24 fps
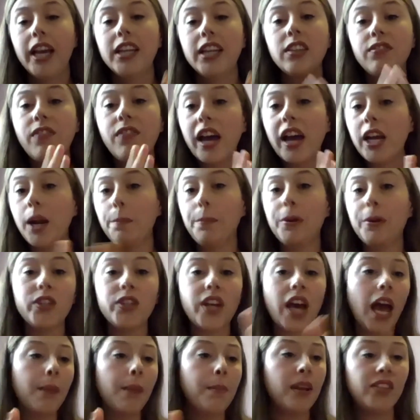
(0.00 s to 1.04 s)
divide up your
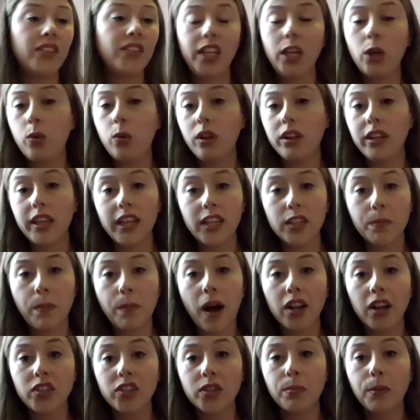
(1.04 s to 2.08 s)
time as equally as
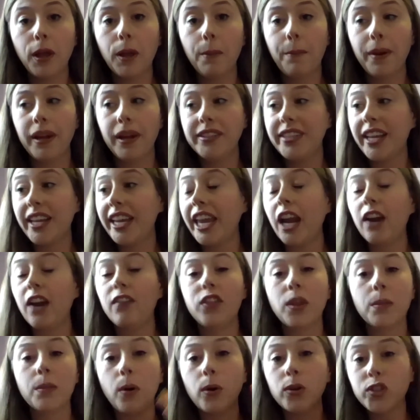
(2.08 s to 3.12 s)
possible, but take care
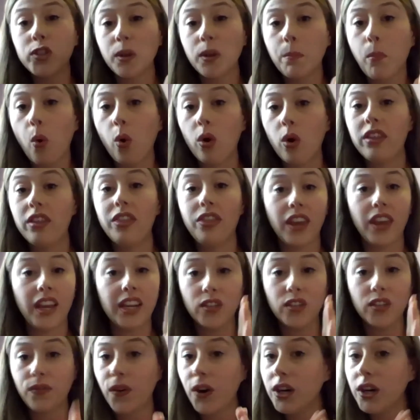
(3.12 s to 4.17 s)
of the most important
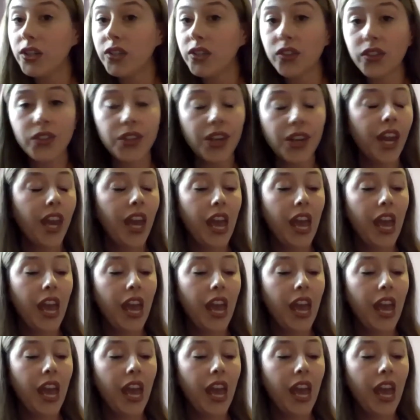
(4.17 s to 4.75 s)
things first.